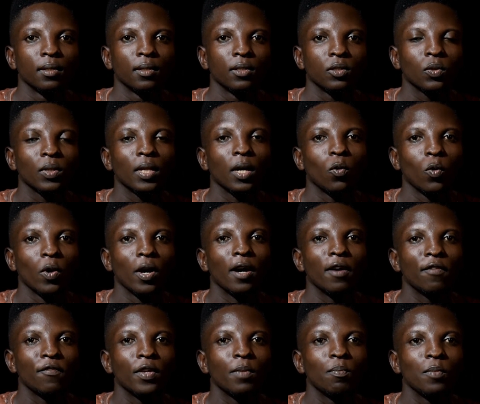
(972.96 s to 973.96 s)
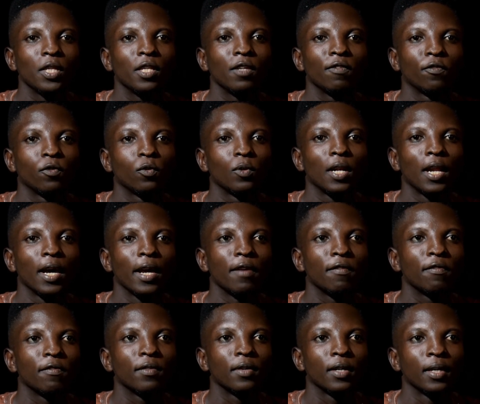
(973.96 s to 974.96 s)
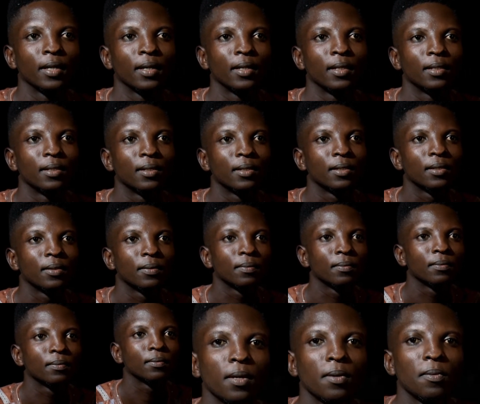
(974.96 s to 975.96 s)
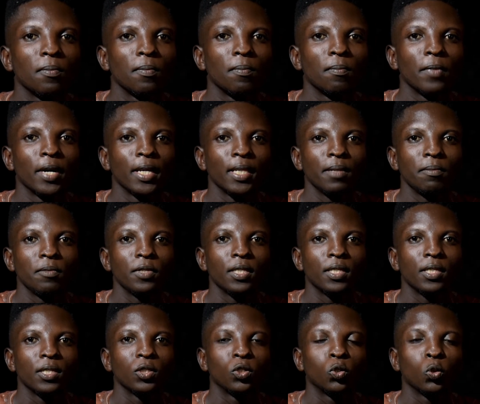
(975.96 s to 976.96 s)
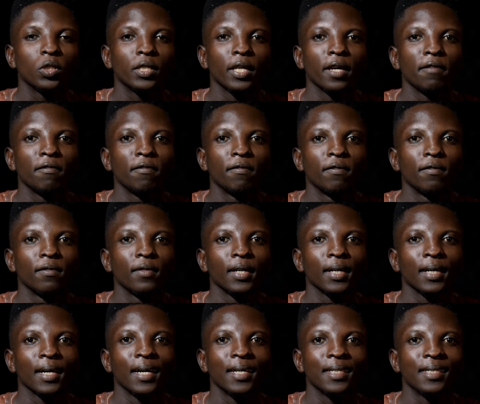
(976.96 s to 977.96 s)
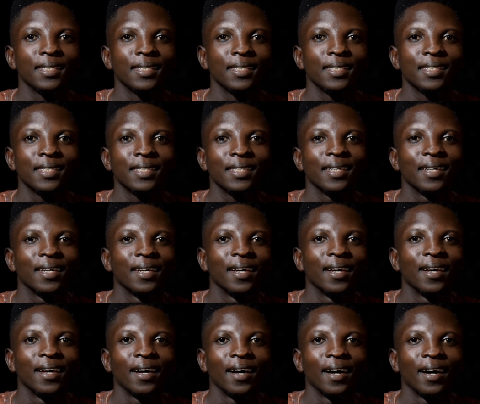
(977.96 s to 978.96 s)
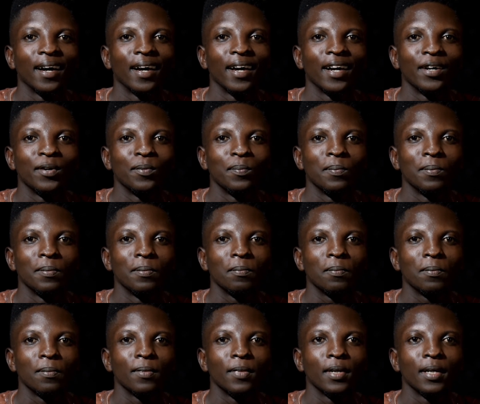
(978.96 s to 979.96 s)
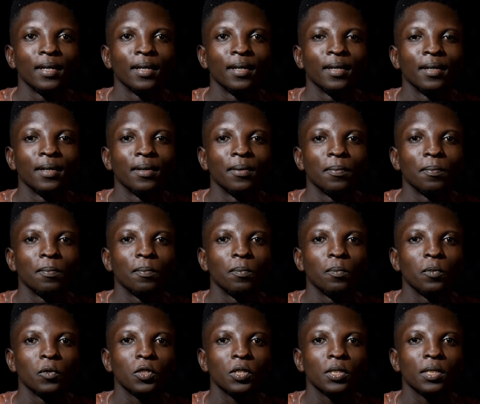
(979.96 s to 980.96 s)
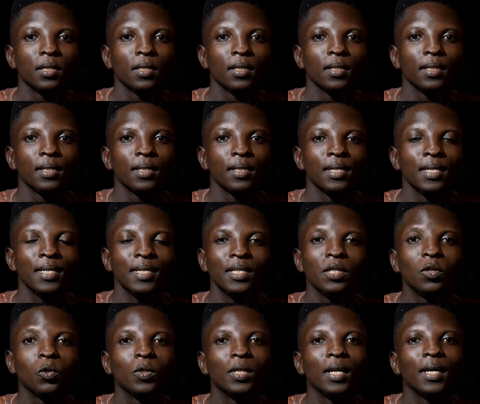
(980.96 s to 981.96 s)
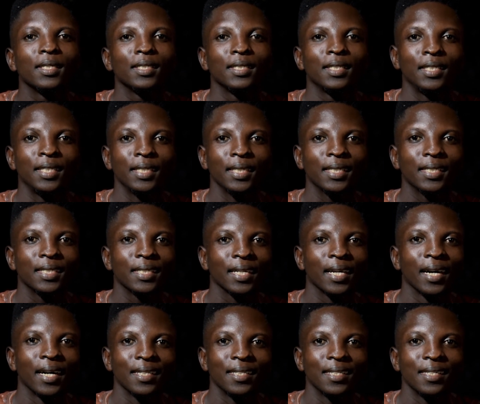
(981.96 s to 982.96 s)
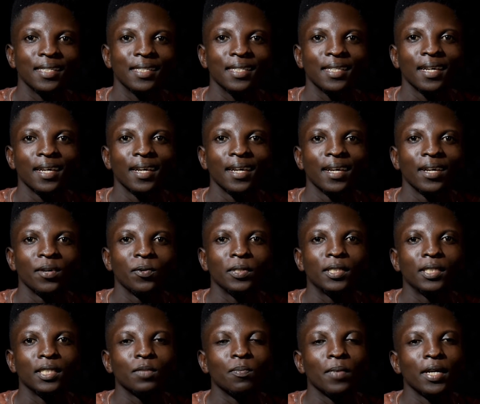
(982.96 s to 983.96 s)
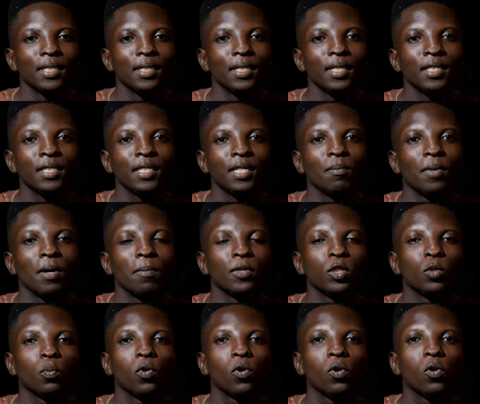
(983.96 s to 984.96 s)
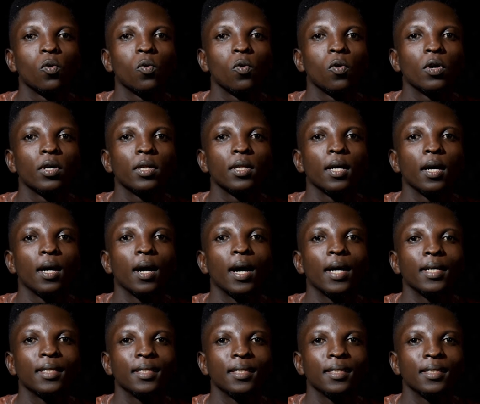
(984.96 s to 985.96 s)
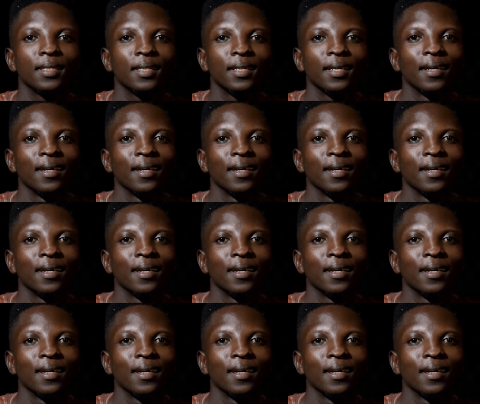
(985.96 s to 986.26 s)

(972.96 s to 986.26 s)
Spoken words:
So that we have a meaningful life ahead. My name is Joseph Gatis. I am mostly known as Jigs Gatis, which is my stage name. I'm a spoken word artist